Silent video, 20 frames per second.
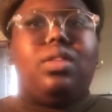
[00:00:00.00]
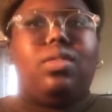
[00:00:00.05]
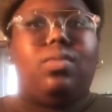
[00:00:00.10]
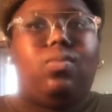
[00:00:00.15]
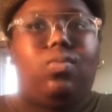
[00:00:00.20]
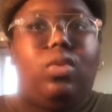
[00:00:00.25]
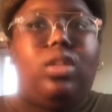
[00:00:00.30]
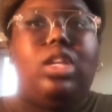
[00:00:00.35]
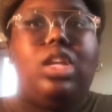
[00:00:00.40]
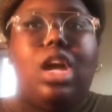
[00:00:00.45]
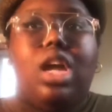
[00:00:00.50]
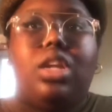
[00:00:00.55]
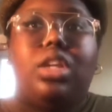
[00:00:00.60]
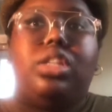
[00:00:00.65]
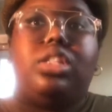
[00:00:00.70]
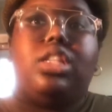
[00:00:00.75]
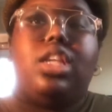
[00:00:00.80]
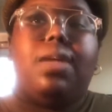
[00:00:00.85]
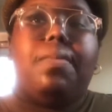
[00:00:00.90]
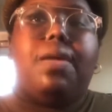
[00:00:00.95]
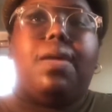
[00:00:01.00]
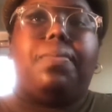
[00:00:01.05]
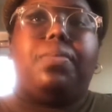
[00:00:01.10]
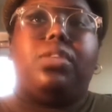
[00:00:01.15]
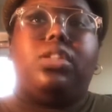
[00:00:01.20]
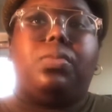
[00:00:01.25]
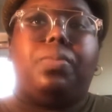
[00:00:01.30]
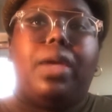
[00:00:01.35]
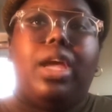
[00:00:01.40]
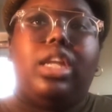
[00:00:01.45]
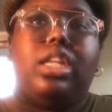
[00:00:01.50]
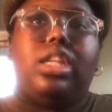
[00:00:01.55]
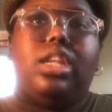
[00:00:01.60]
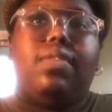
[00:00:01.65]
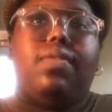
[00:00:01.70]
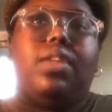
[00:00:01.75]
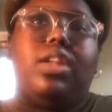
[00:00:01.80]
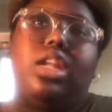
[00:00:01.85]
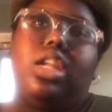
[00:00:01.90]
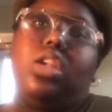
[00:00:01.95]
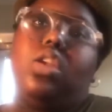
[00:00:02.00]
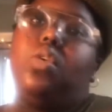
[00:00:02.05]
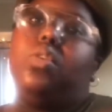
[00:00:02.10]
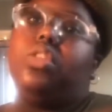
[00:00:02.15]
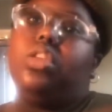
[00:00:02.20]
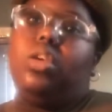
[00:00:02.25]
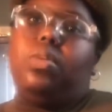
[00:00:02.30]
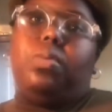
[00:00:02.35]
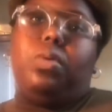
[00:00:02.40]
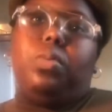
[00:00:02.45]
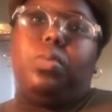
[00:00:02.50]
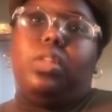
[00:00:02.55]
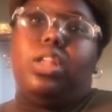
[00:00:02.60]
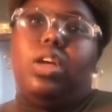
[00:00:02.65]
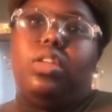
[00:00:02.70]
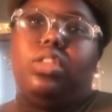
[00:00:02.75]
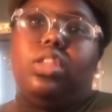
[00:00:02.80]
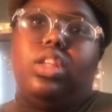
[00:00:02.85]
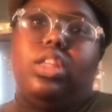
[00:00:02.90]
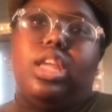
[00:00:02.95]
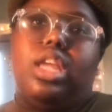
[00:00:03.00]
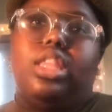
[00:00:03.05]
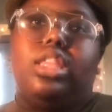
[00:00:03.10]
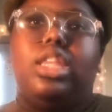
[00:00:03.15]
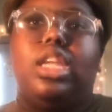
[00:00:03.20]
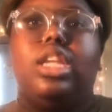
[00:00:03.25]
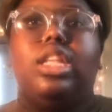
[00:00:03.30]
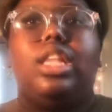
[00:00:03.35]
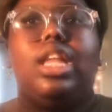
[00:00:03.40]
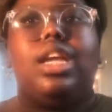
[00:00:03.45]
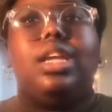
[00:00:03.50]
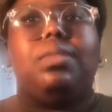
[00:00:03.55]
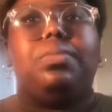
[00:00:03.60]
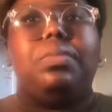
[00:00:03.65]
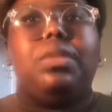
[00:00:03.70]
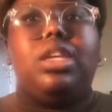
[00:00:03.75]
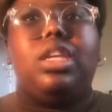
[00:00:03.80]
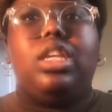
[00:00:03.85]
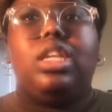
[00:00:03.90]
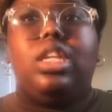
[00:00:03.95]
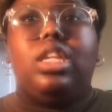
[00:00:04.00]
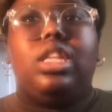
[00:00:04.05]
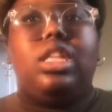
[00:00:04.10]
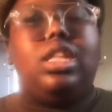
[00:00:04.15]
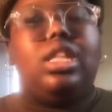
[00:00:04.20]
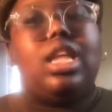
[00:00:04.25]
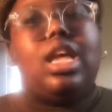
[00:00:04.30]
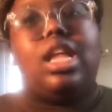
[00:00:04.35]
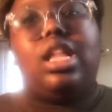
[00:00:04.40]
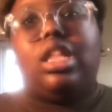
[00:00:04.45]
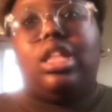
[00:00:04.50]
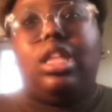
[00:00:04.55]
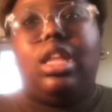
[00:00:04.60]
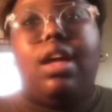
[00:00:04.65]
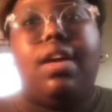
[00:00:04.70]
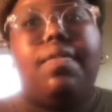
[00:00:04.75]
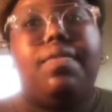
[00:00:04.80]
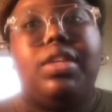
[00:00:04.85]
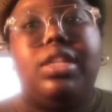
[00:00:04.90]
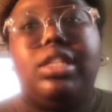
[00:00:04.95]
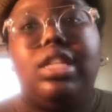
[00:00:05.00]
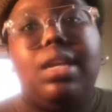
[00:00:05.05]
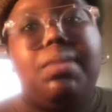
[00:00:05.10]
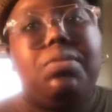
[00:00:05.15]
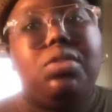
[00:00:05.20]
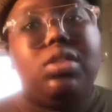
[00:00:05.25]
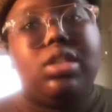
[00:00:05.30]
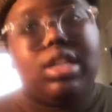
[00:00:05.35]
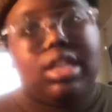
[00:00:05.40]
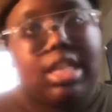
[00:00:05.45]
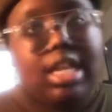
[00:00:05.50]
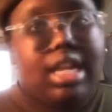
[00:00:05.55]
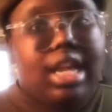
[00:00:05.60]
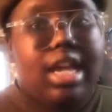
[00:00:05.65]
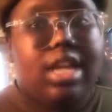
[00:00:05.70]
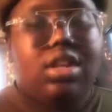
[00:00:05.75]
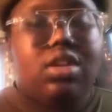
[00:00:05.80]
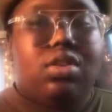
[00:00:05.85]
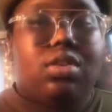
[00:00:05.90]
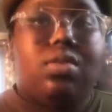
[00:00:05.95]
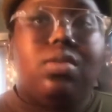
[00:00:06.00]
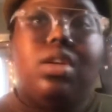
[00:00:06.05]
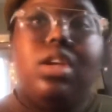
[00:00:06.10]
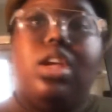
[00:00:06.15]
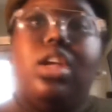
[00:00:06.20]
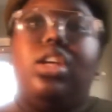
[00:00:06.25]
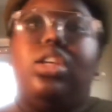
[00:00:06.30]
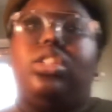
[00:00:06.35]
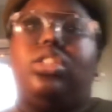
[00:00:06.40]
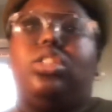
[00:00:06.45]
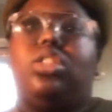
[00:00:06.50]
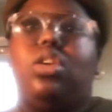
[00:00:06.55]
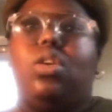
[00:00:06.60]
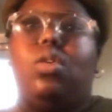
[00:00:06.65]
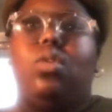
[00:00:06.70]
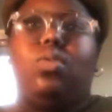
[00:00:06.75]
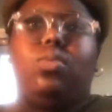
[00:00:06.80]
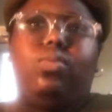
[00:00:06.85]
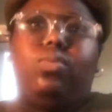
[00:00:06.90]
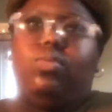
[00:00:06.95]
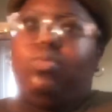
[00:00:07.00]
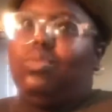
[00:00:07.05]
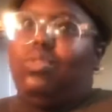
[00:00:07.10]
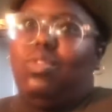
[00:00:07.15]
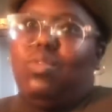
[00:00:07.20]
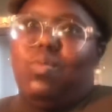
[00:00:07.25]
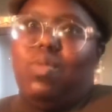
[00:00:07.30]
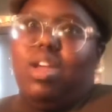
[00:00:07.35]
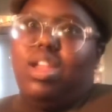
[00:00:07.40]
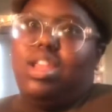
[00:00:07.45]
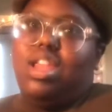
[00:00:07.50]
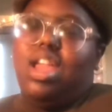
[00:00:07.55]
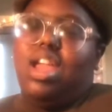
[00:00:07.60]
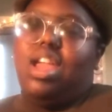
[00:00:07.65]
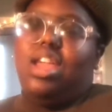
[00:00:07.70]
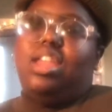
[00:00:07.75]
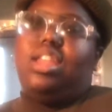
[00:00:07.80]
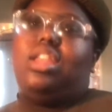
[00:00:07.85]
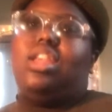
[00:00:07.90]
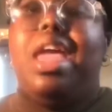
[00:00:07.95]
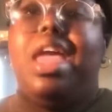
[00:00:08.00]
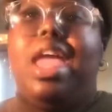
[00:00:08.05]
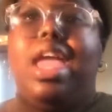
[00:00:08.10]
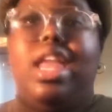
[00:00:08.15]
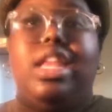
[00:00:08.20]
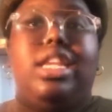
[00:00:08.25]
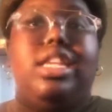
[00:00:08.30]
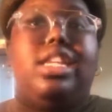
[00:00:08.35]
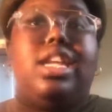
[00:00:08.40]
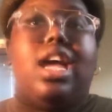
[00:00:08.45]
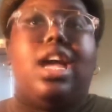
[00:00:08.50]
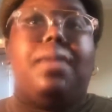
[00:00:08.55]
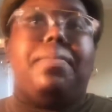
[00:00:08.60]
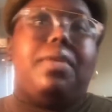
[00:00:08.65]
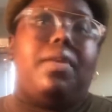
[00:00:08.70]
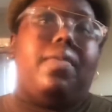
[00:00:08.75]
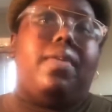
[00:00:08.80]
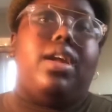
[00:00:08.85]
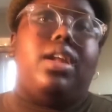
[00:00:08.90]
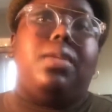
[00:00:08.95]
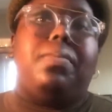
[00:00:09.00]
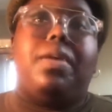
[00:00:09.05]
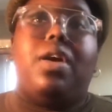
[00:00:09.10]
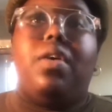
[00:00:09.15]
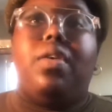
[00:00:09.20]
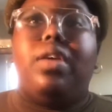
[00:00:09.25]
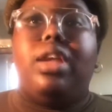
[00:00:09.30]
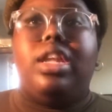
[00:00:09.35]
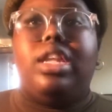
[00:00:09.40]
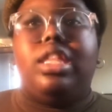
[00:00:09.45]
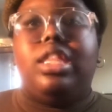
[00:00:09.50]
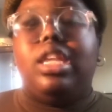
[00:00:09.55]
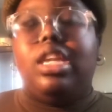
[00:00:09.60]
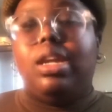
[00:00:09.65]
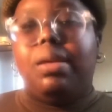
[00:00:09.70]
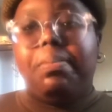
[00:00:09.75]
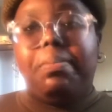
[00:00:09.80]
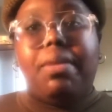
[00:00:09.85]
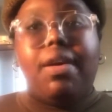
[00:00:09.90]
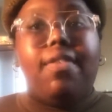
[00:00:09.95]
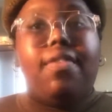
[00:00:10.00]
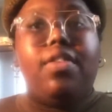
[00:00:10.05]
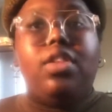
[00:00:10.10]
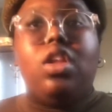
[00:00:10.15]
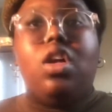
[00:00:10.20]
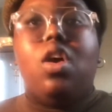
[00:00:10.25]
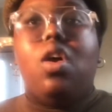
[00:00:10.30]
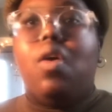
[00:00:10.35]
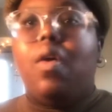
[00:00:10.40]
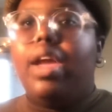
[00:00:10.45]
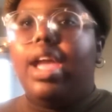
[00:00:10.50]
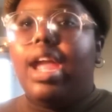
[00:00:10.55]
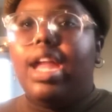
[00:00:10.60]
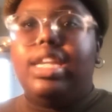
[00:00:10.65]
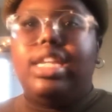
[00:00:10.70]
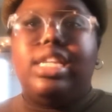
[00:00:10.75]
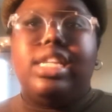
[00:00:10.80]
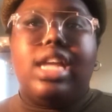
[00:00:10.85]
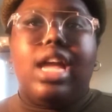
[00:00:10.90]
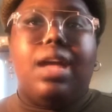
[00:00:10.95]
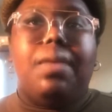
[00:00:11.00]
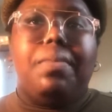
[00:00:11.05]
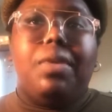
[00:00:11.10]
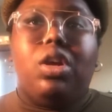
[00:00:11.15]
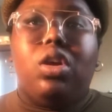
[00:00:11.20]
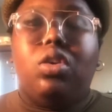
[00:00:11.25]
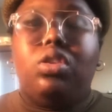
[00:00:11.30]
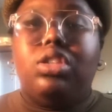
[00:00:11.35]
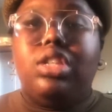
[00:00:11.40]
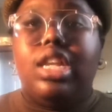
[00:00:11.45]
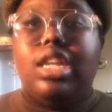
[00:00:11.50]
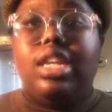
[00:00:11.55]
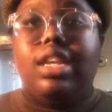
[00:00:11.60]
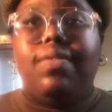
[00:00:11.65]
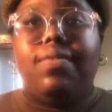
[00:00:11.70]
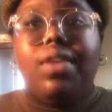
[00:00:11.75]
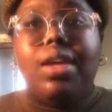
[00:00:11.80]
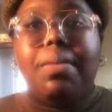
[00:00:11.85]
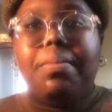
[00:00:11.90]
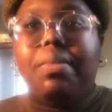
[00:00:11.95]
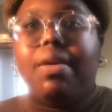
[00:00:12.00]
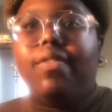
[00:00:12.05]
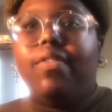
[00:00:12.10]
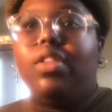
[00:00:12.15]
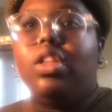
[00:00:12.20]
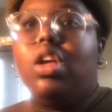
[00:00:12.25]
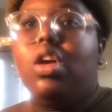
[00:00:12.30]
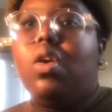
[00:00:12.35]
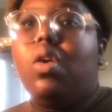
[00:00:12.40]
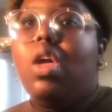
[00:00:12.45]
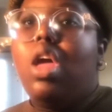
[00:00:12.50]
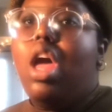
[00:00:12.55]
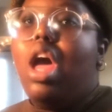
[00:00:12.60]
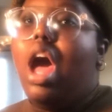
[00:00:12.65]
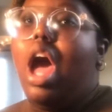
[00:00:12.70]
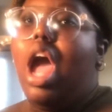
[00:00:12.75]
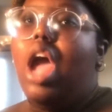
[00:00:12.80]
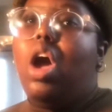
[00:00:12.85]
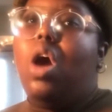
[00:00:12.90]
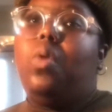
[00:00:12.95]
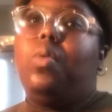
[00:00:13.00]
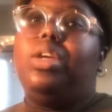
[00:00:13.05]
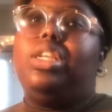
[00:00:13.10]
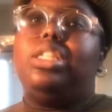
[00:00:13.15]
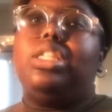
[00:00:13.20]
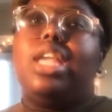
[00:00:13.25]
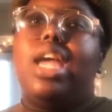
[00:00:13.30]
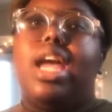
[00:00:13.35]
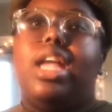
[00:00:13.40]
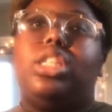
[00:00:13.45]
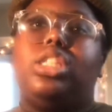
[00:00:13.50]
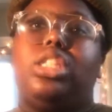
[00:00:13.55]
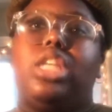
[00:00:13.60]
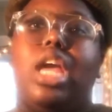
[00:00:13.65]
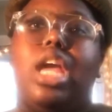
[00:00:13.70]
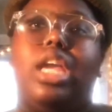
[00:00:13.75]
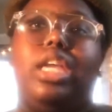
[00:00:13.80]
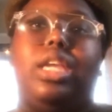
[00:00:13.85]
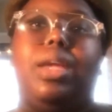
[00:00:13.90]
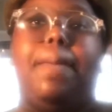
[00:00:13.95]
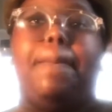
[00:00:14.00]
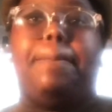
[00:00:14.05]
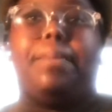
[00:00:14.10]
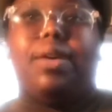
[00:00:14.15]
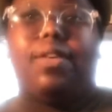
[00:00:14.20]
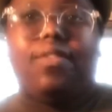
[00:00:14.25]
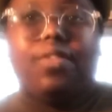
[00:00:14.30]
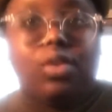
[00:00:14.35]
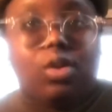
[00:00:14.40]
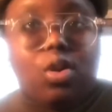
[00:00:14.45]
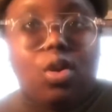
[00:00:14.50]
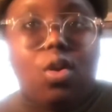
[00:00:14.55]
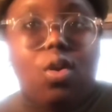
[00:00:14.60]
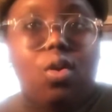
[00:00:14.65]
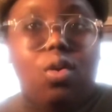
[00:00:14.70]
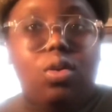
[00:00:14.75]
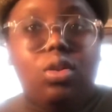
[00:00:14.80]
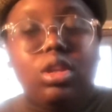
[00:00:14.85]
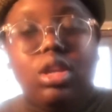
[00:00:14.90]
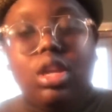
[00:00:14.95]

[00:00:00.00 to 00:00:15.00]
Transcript: really understand my perspective, and I know there are people out there that think like me and that love the same music that I do. So why not? Anytime I write about anything in Buffalo, anytime I go to any event in Buffalo, I always hashtag it Buffalo.